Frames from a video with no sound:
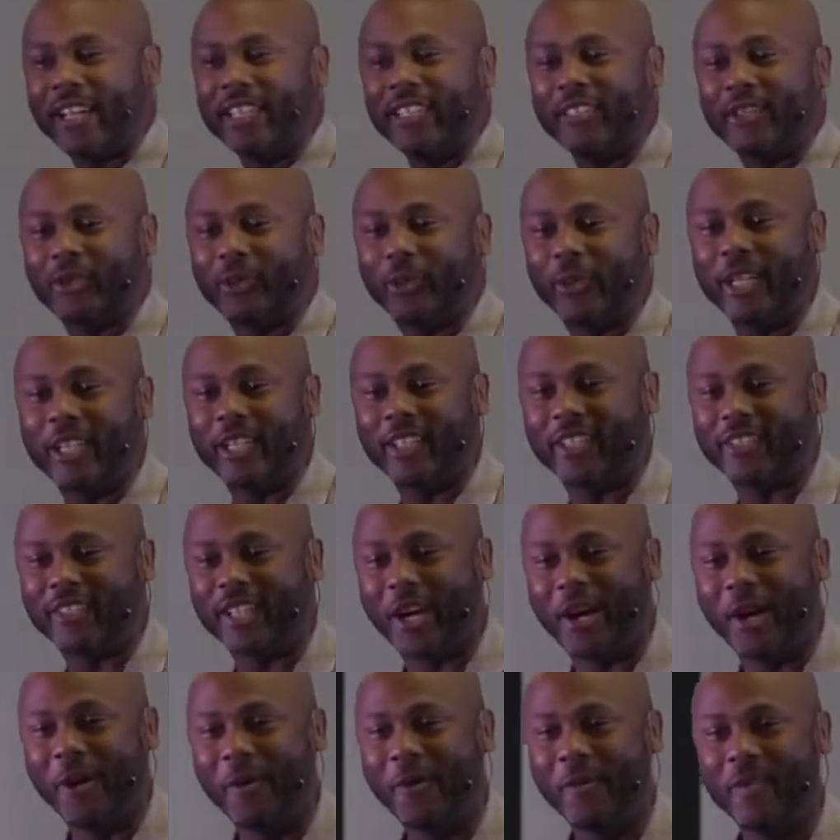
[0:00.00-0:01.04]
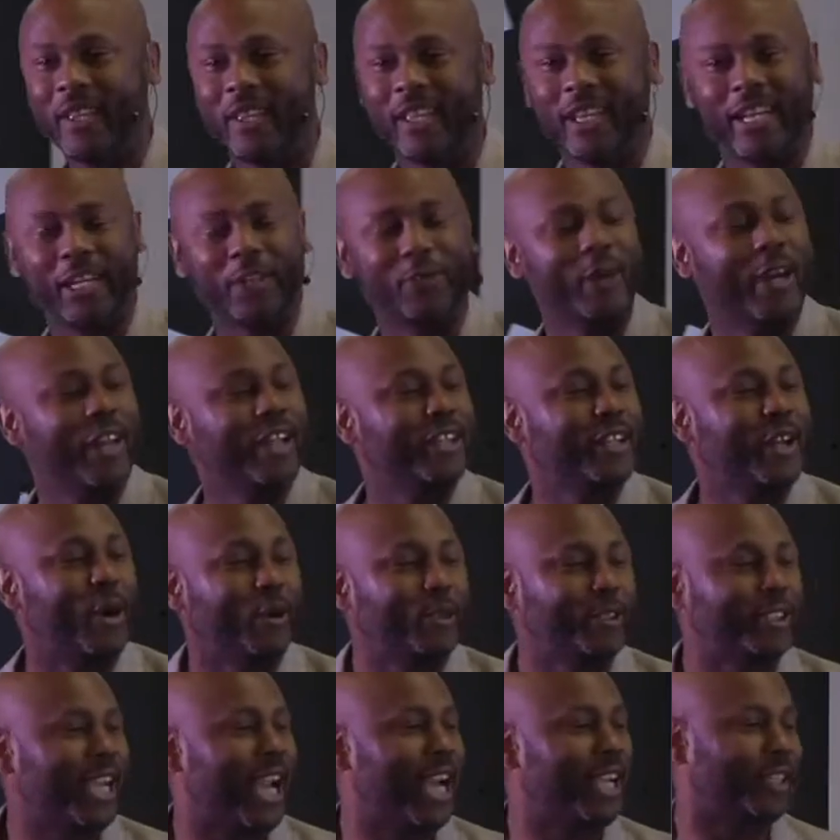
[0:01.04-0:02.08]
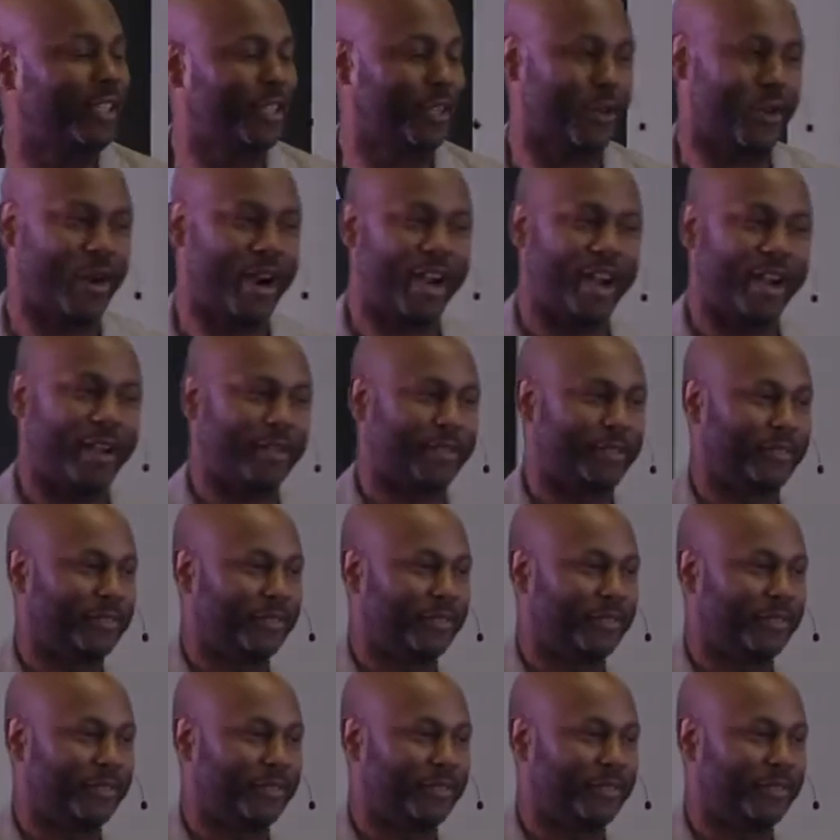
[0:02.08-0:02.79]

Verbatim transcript: He's three years old. He's ready to go take the crown.